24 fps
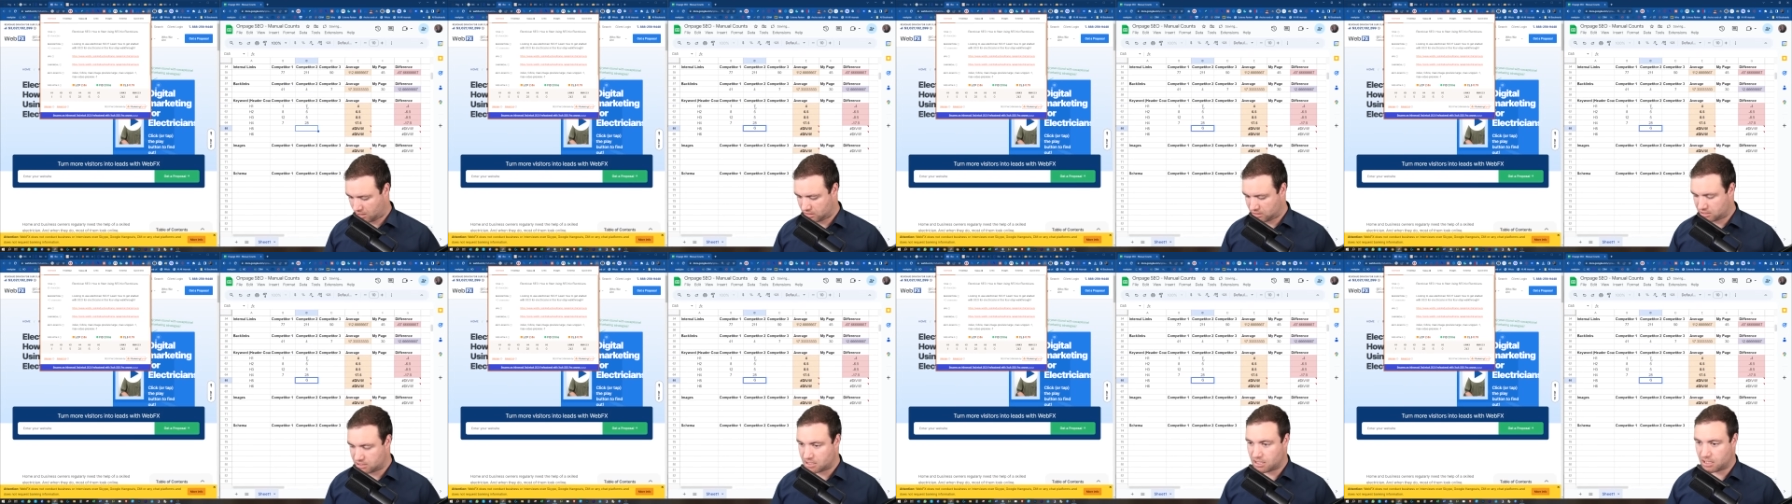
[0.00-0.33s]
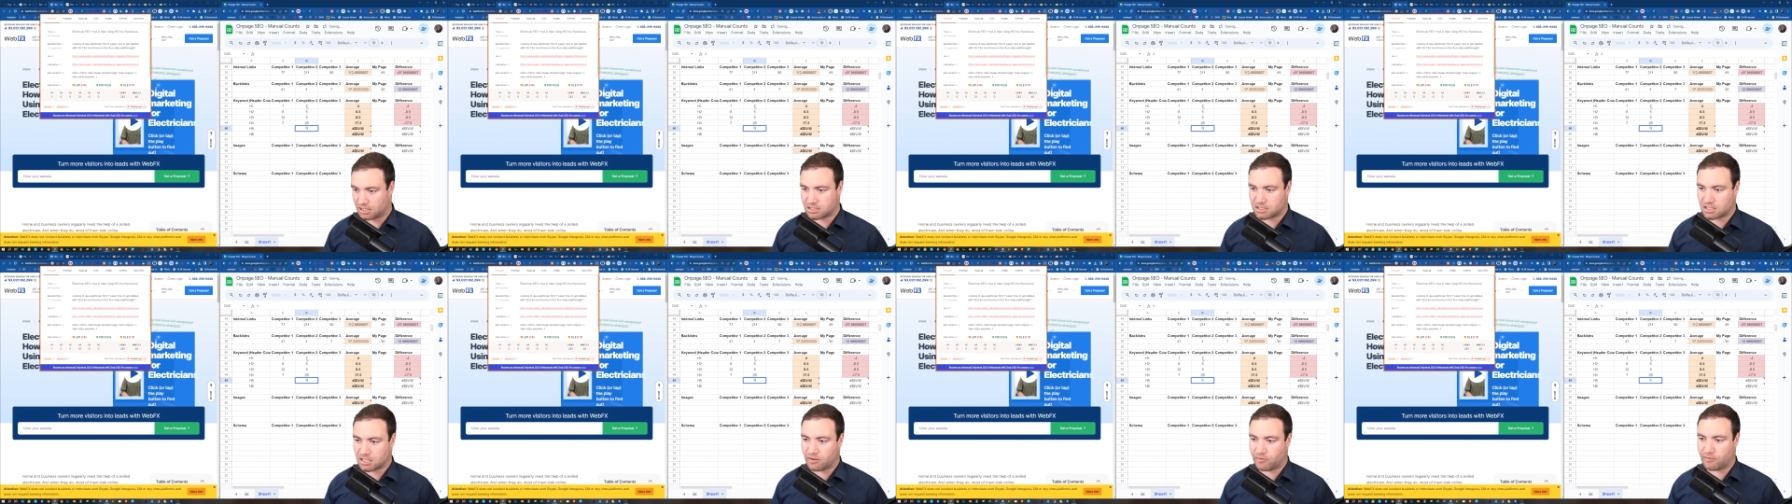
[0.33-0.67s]

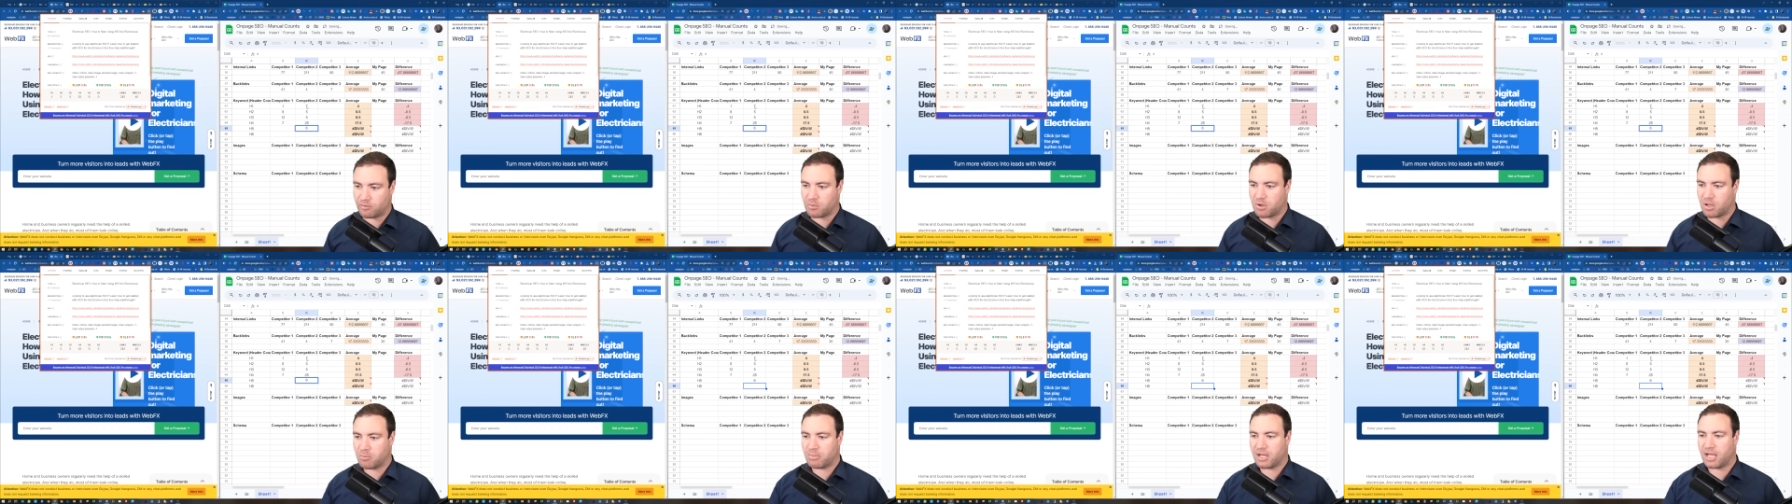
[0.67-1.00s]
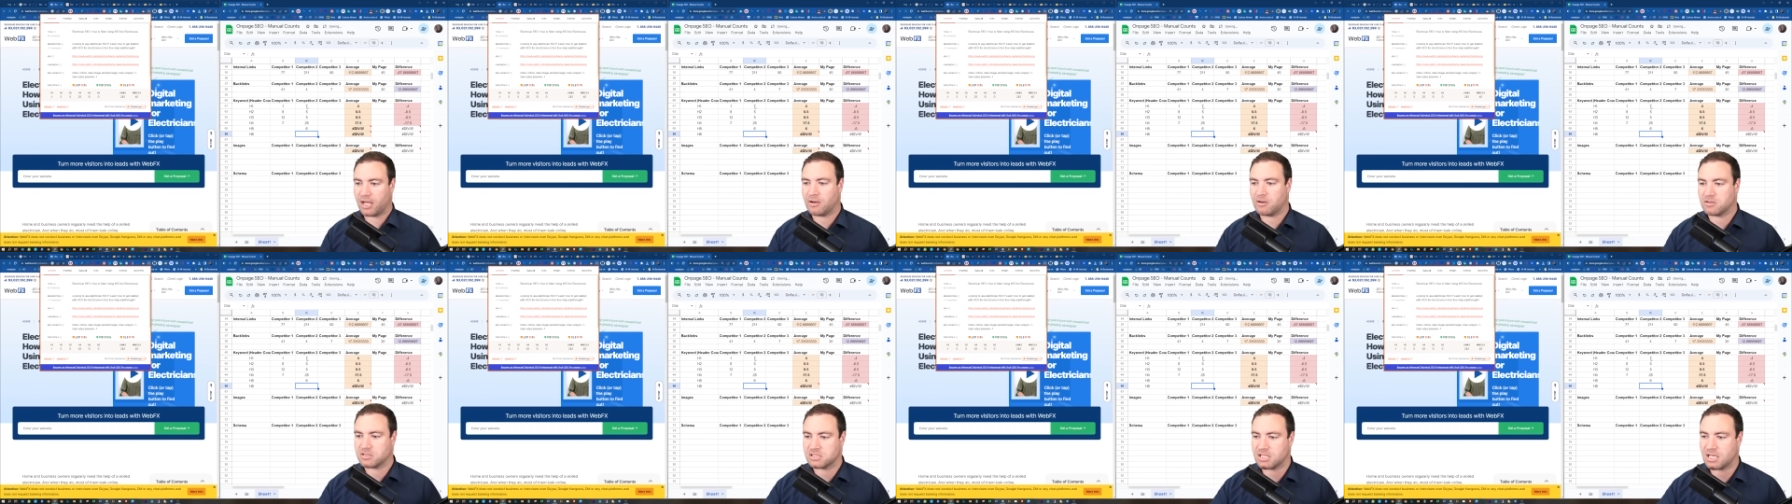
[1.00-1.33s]
6. And remember how I
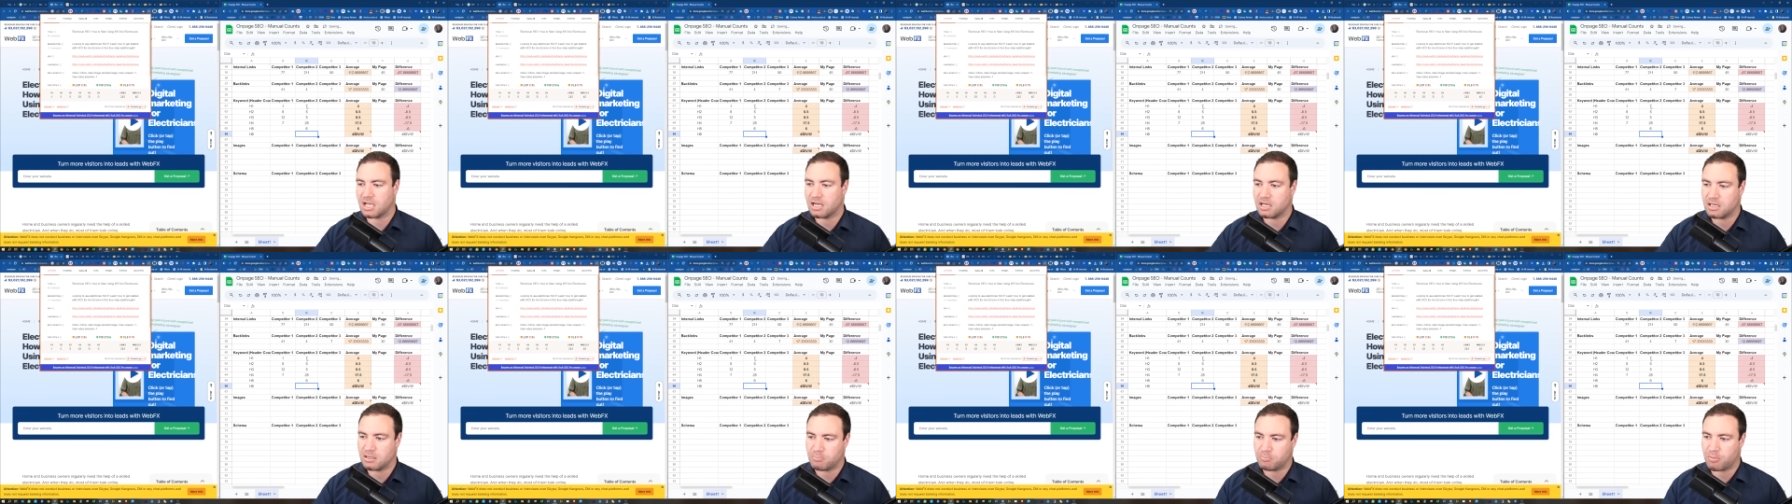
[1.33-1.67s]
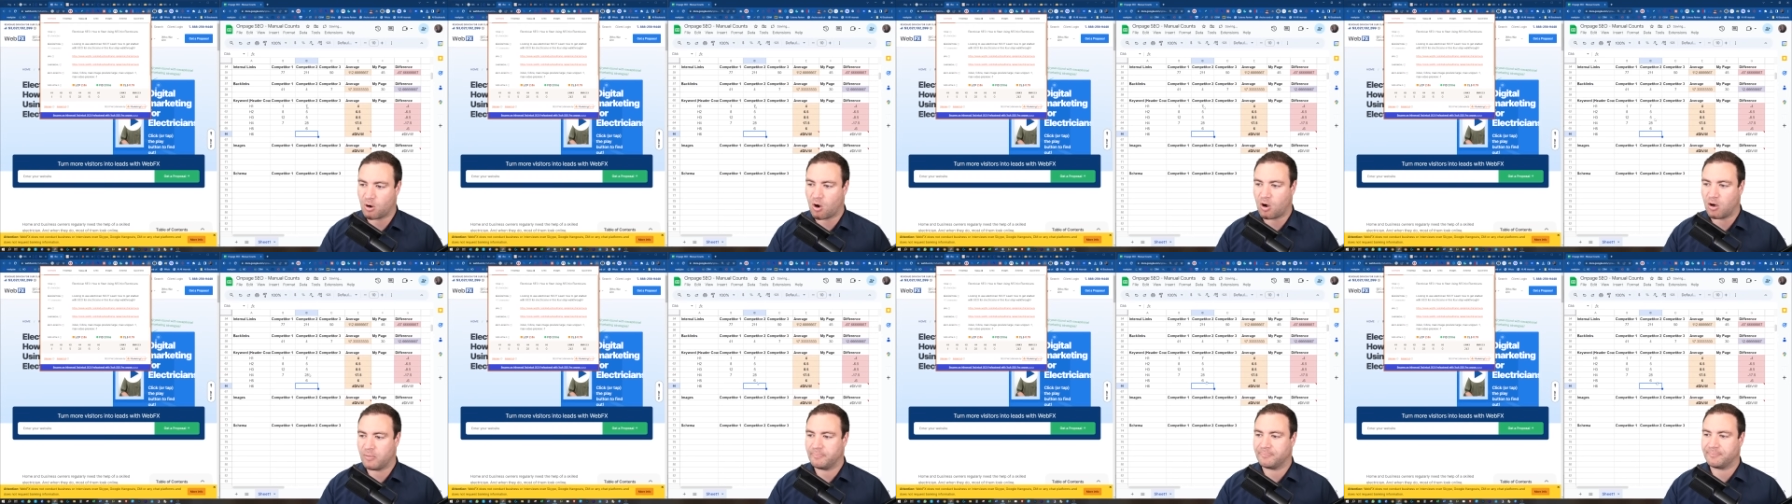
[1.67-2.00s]
was saying in
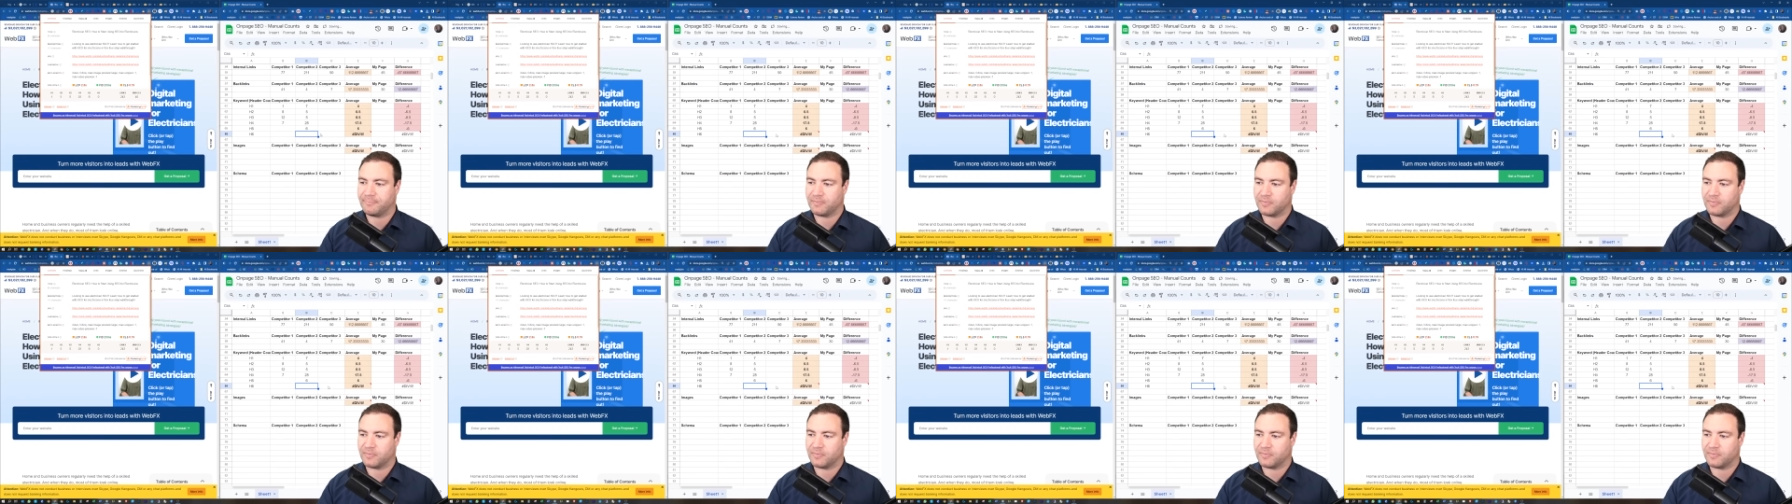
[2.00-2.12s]
POP,